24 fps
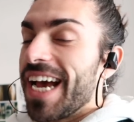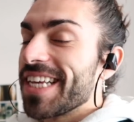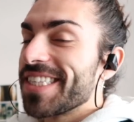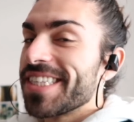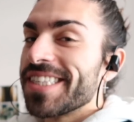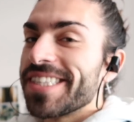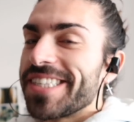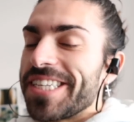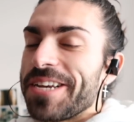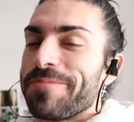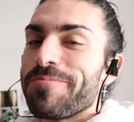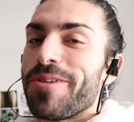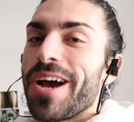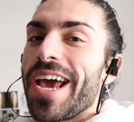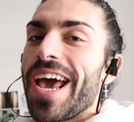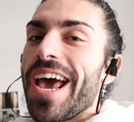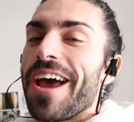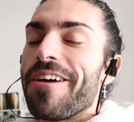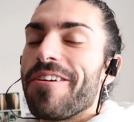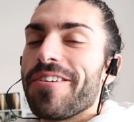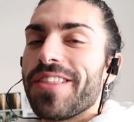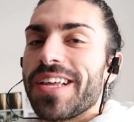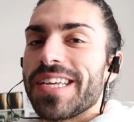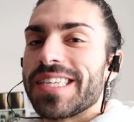He hasn't seen my
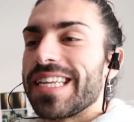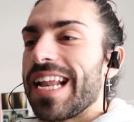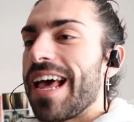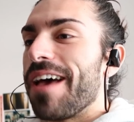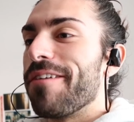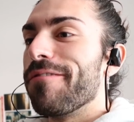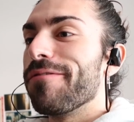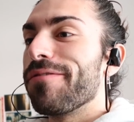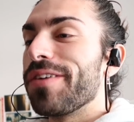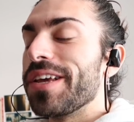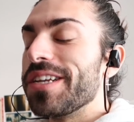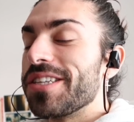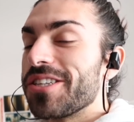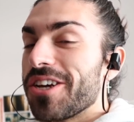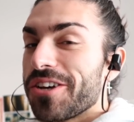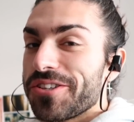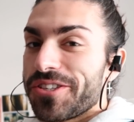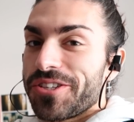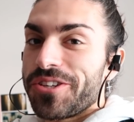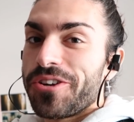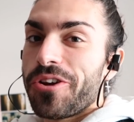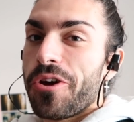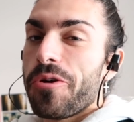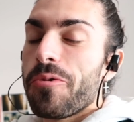hair at this length, he
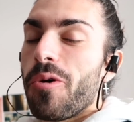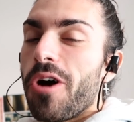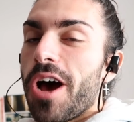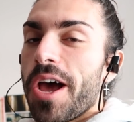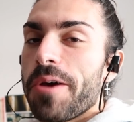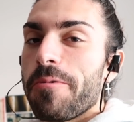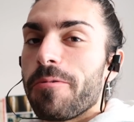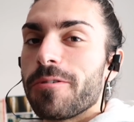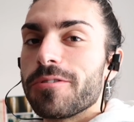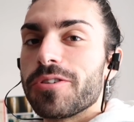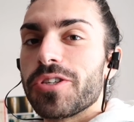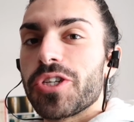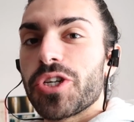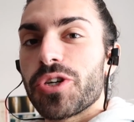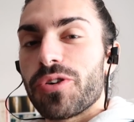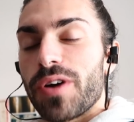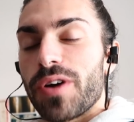doesn't know what I want